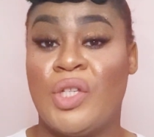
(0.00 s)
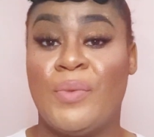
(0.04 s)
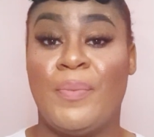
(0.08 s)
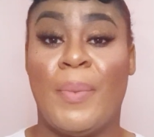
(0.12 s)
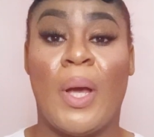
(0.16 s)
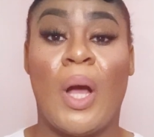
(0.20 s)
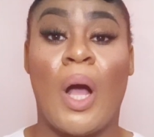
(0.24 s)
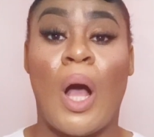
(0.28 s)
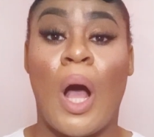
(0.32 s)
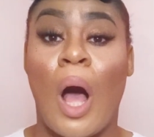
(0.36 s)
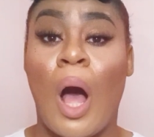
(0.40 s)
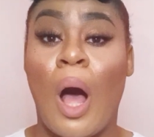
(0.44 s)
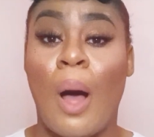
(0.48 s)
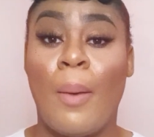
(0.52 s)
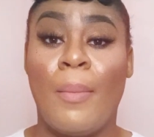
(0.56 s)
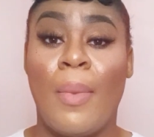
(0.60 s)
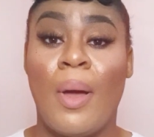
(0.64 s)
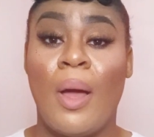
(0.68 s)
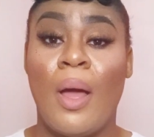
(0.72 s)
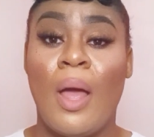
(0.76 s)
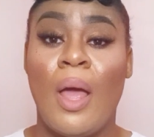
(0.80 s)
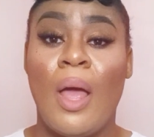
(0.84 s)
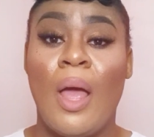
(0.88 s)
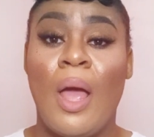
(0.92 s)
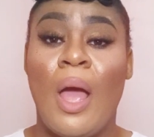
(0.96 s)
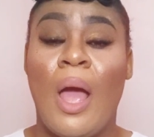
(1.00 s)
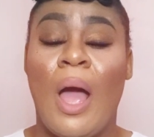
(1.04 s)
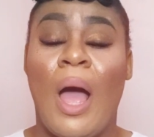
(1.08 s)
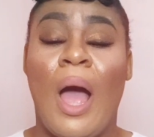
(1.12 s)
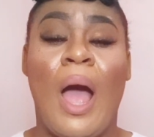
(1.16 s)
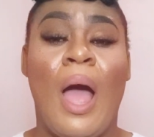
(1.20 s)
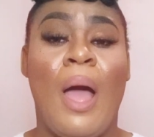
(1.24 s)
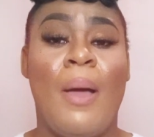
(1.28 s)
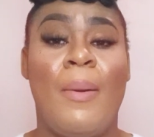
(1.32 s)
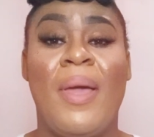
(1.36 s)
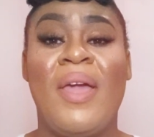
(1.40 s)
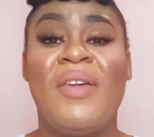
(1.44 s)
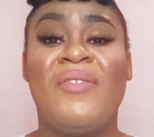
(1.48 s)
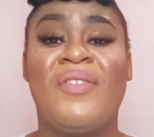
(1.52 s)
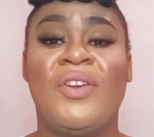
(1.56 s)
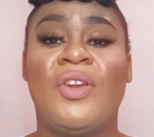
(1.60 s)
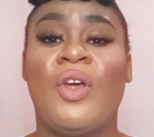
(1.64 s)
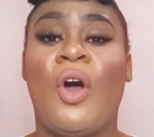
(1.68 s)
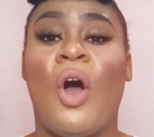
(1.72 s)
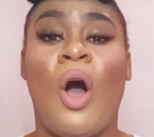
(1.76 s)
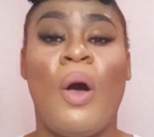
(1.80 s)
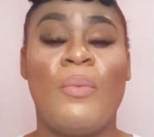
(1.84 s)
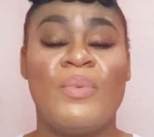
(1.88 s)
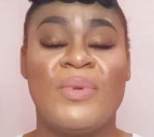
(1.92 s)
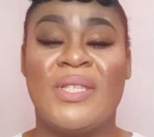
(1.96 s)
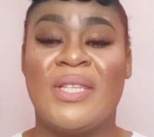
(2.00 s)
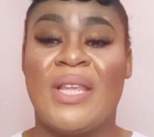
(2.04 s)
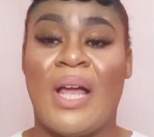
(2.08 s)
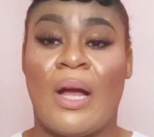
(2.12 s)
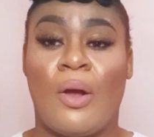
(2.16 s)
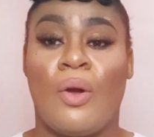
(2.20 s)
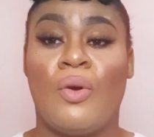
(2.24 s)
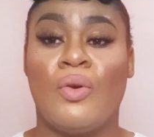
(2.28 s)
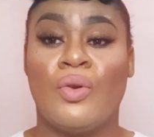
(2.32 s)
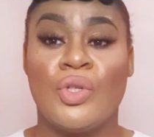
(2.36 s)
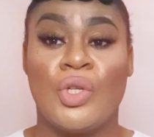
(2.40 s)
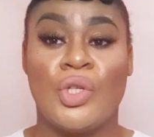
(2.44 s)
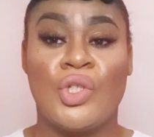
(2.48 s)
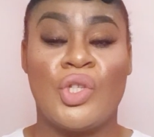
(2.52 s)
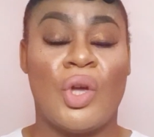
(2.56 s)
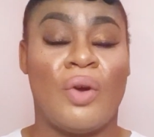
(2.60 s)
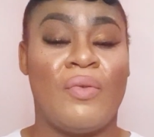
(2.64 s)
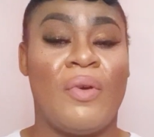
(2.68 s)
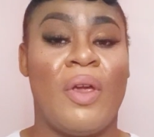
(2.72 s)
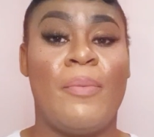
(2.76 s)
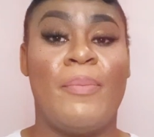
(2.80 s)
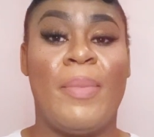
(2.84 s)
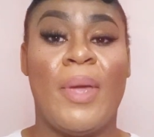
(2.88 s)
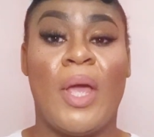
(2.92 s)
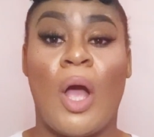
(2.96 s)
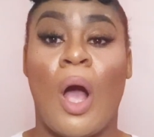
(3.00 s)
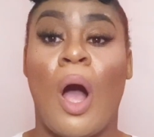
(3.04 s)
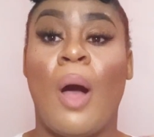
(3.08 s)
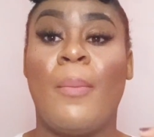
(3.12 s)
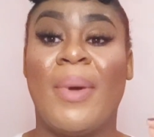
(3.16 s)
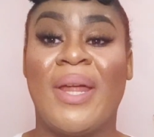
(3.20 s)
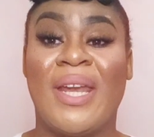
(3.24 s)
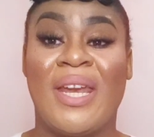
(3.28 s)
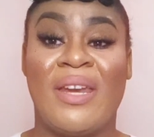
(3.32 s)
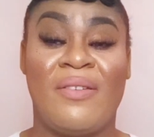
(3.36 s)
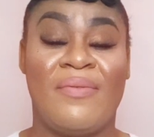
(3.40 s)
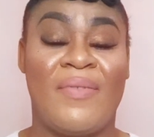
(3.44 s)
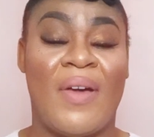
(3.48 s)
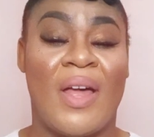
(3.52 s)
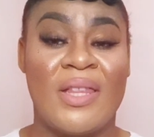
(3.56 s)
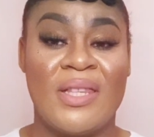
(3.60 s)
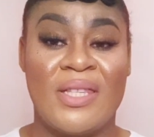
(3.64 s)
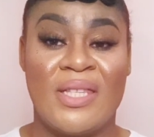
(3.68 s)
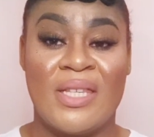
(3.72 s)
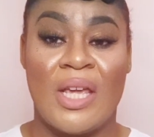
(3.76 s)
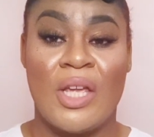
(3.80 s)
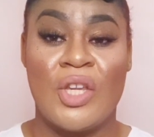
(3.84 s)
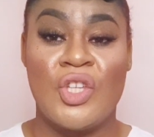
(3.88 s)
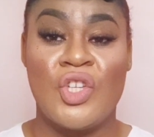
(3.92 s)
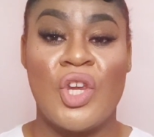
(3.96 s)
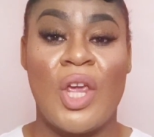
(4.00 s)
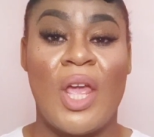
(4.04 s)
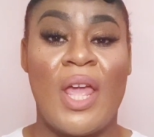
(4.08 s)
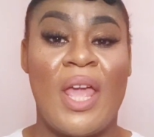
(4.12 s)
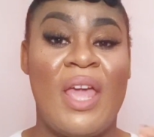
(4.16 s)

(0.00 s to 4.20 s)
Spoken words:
become even the obstacles, become an advantage.